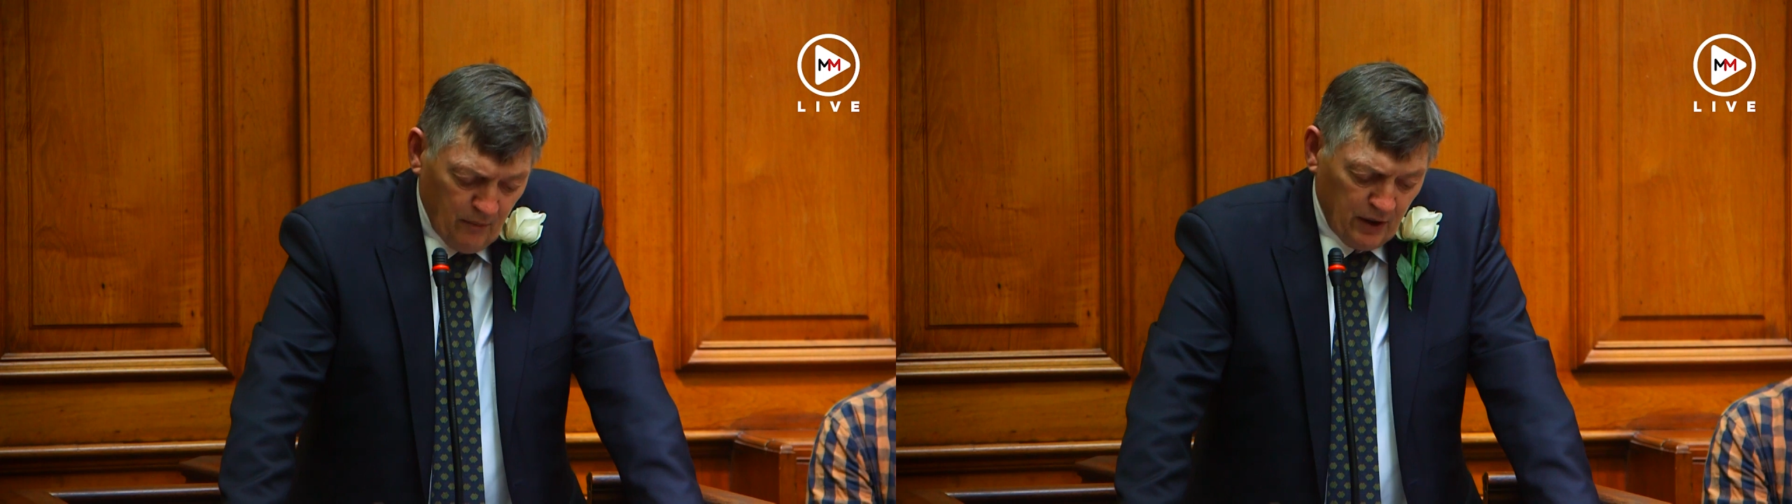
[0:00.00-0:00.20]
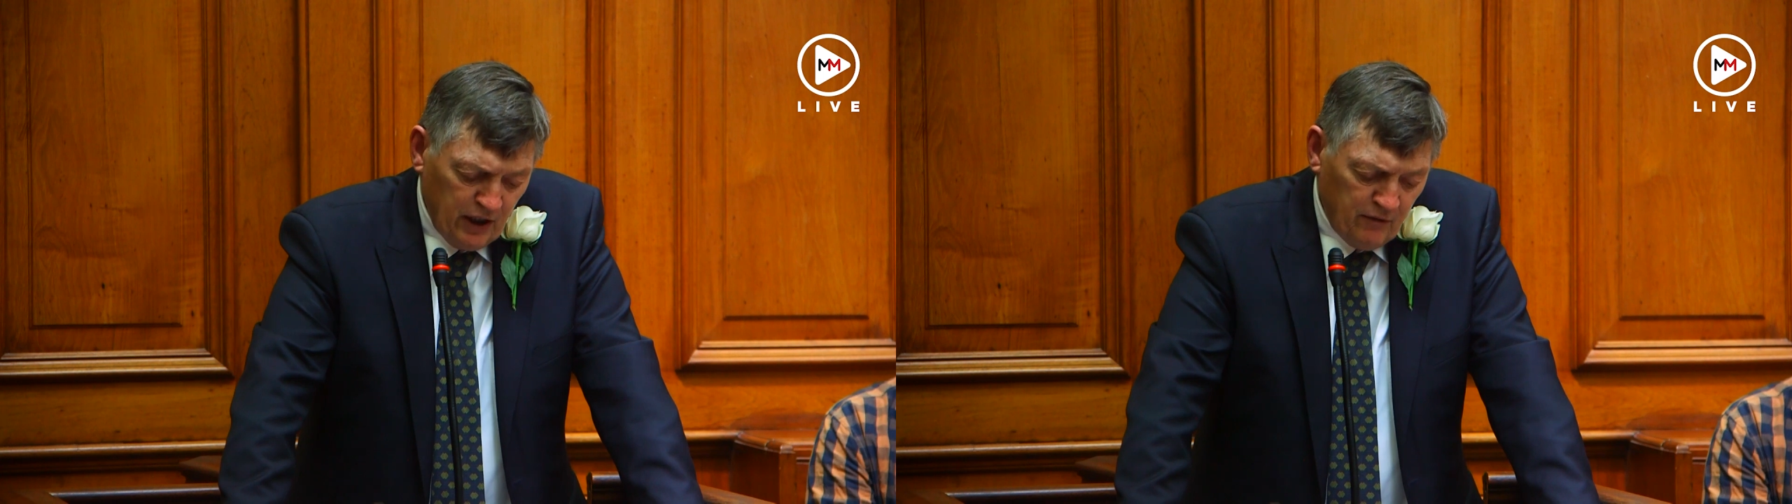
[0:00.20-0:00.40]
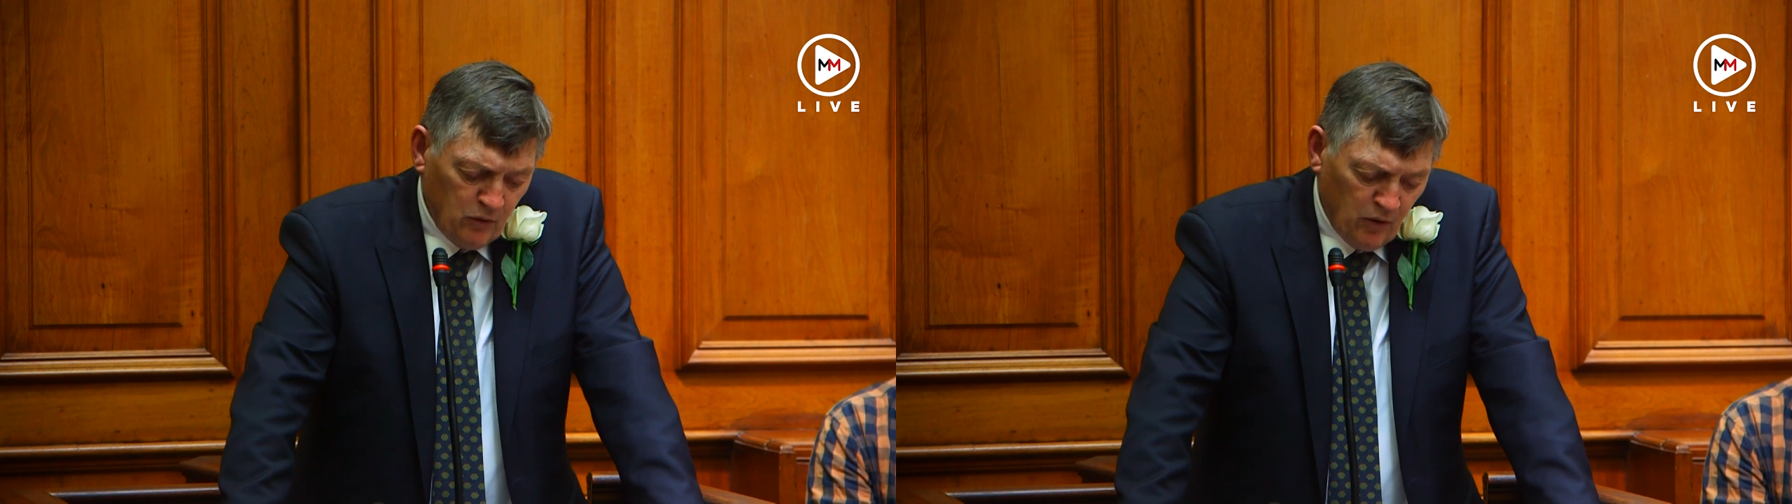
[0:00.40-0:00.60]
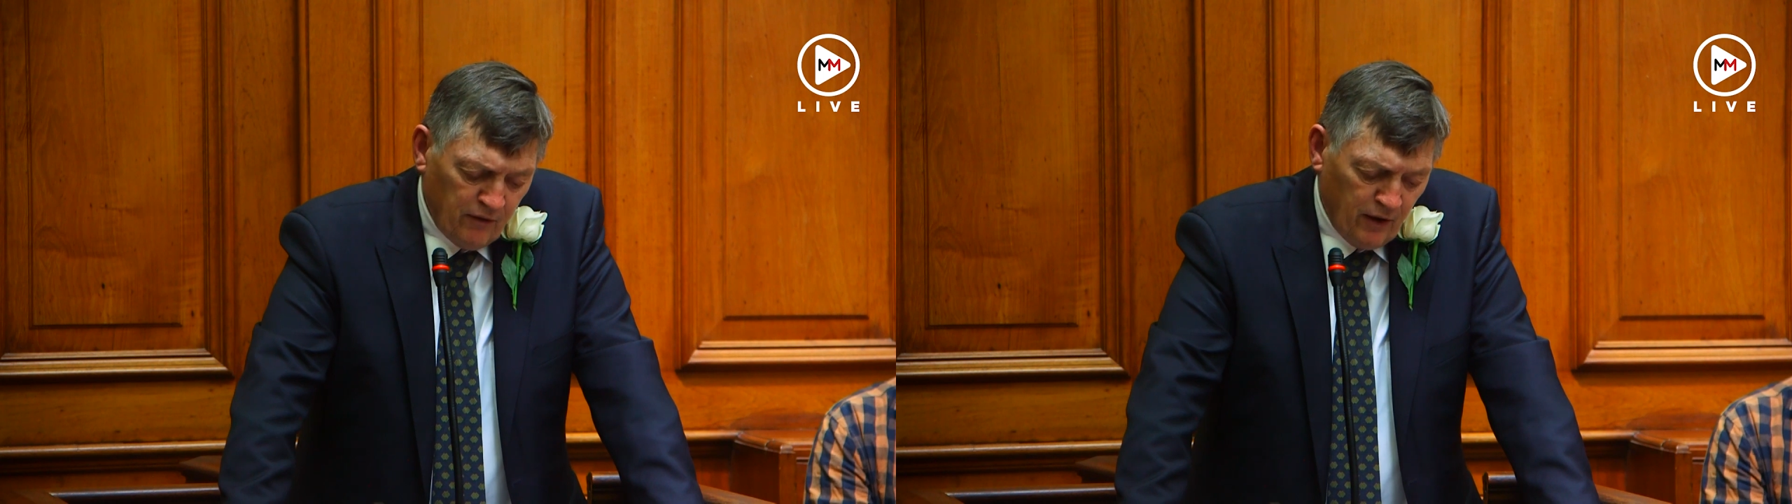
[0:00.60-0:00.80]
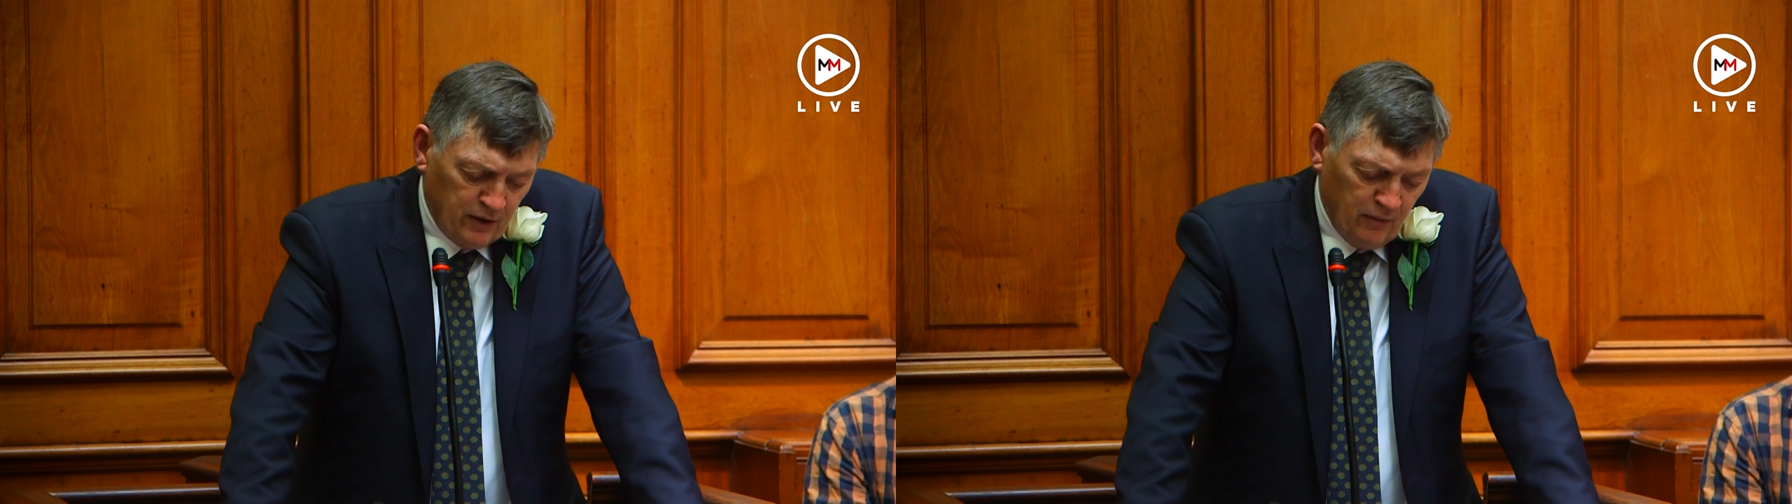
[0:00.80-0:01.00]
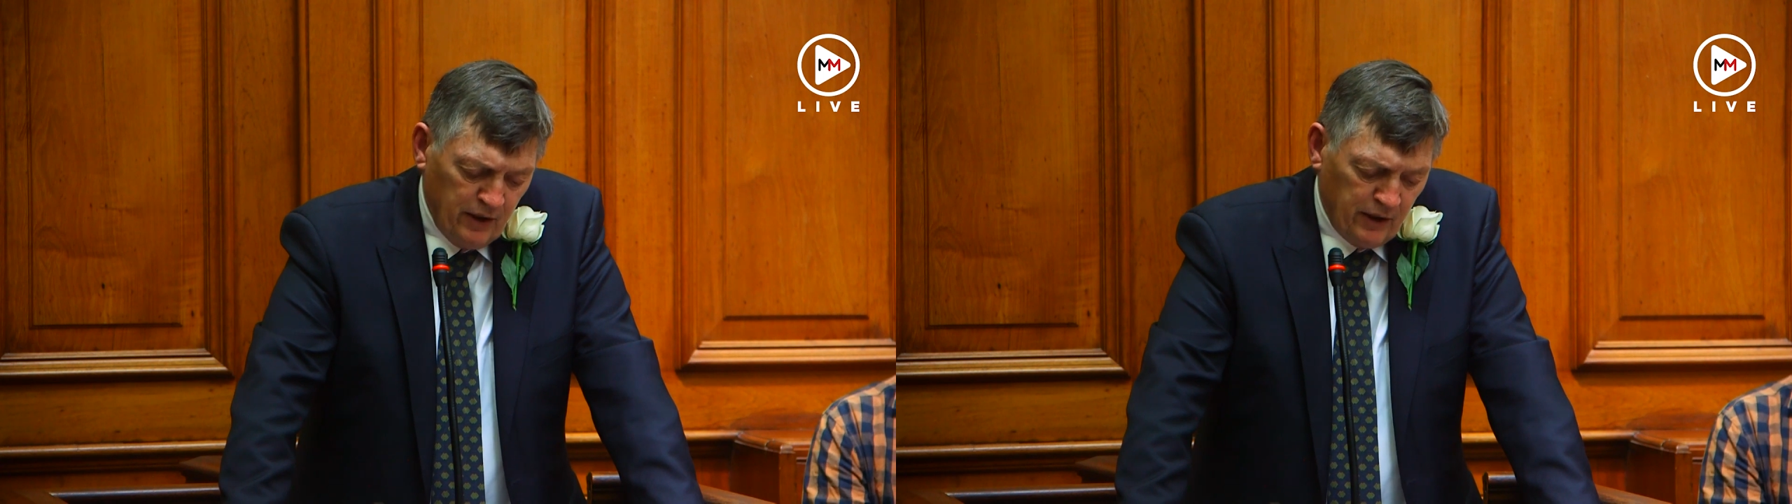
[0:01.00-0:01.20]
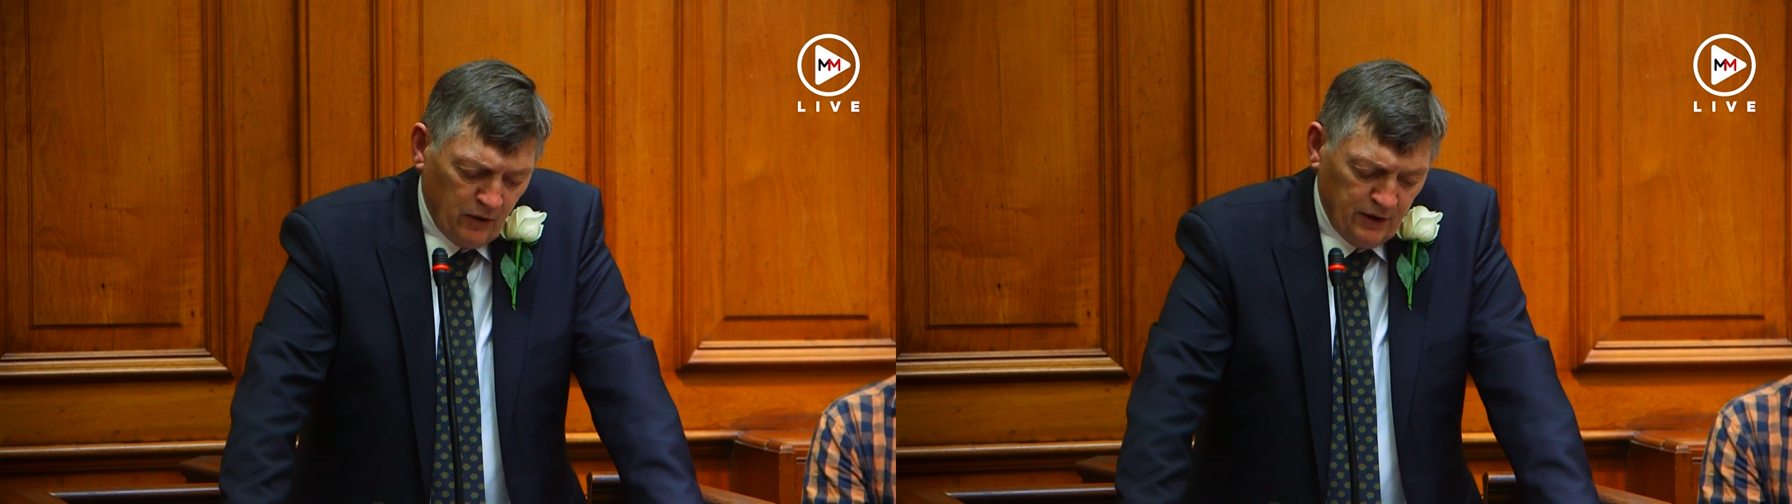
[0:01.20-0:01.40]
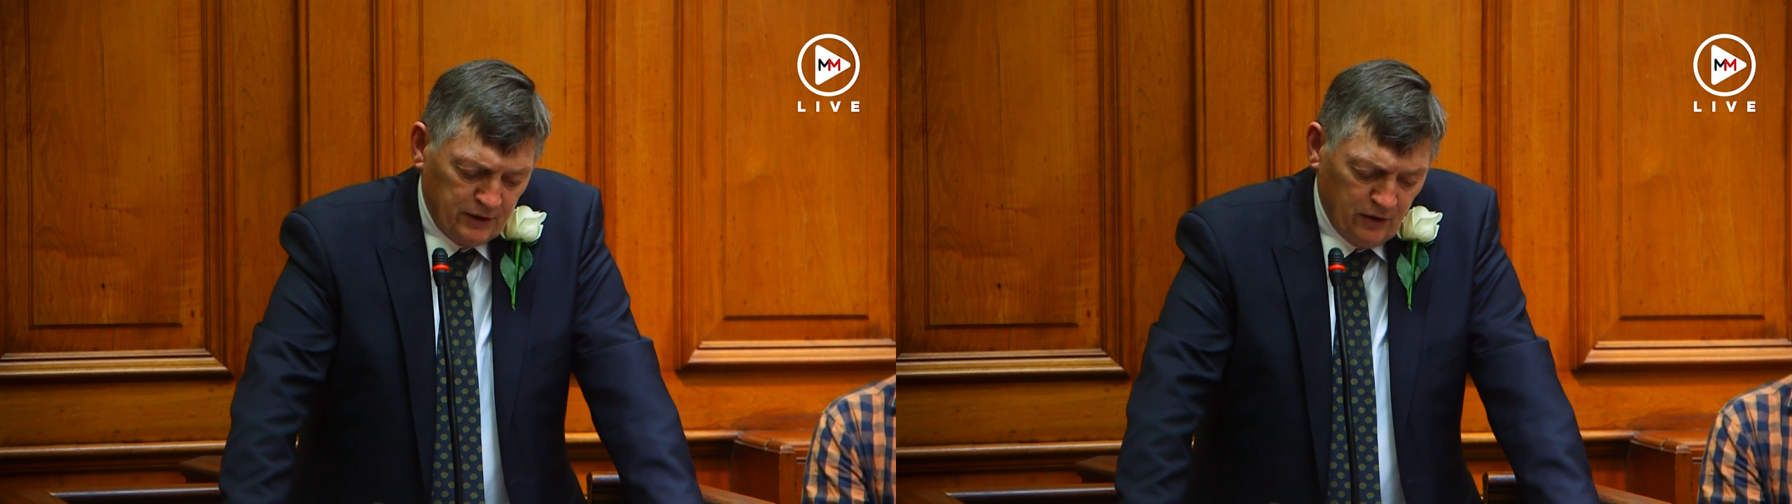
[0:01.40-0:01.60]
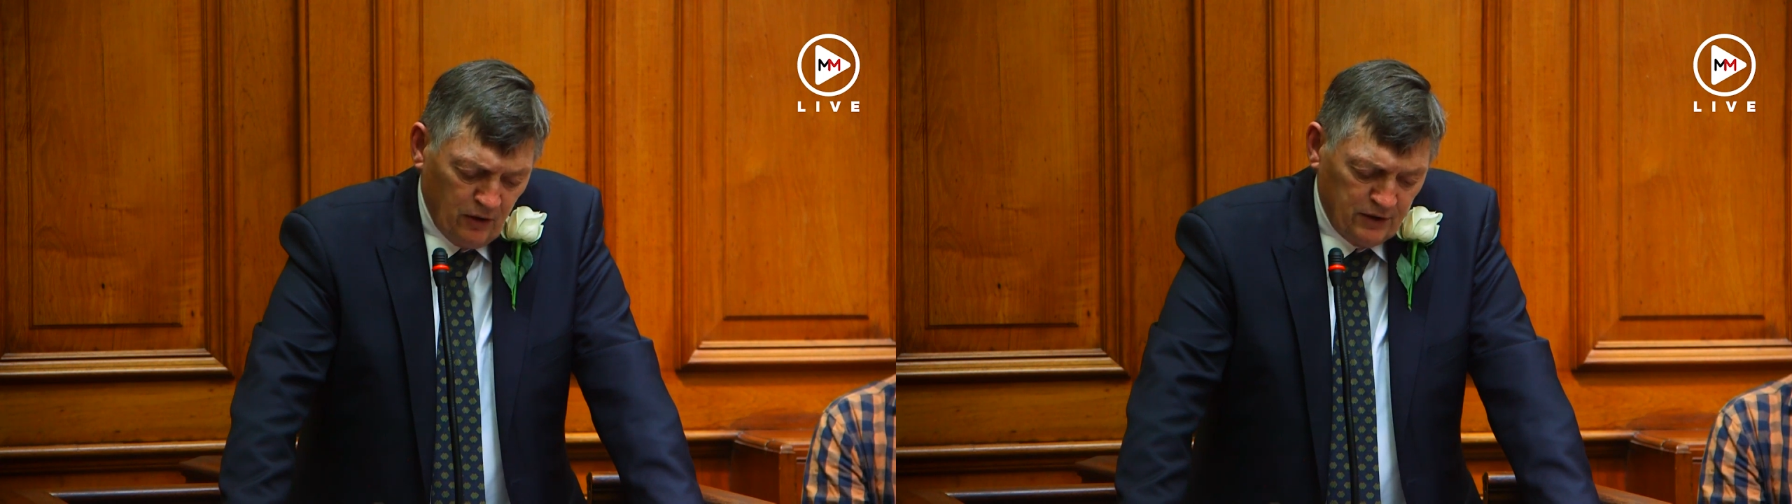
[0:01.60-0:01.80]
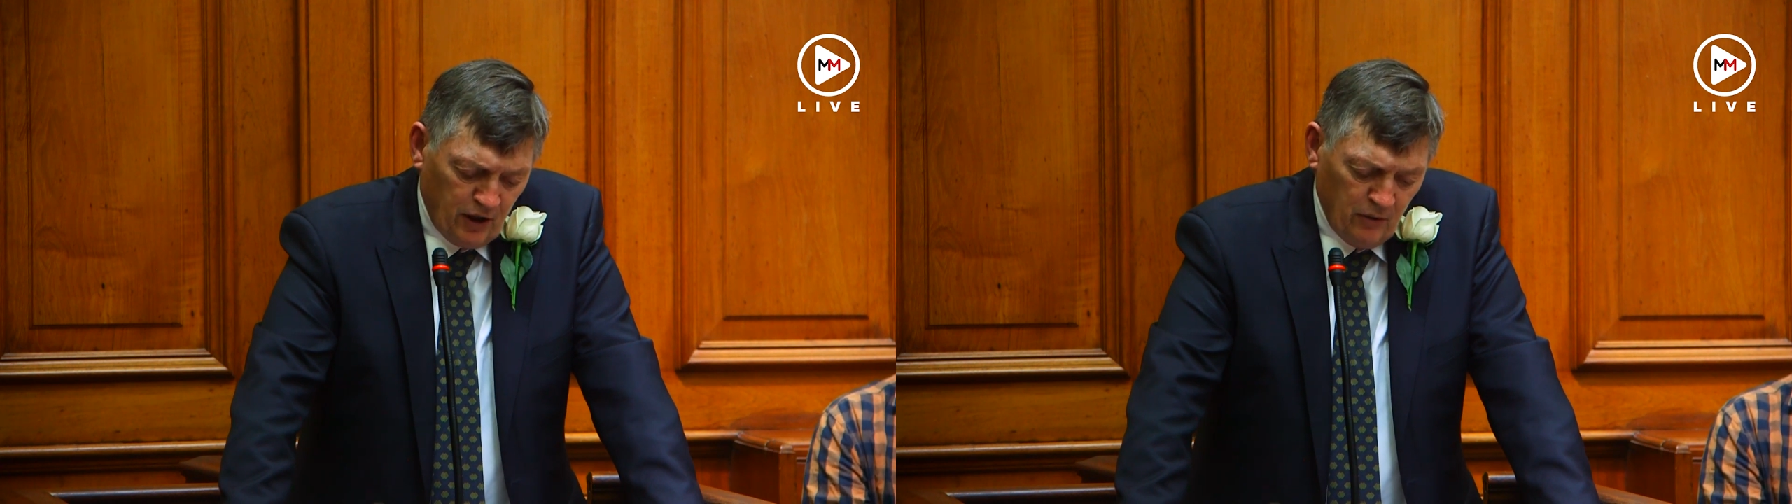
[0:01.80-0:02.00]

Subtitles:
But even without a medical discharge,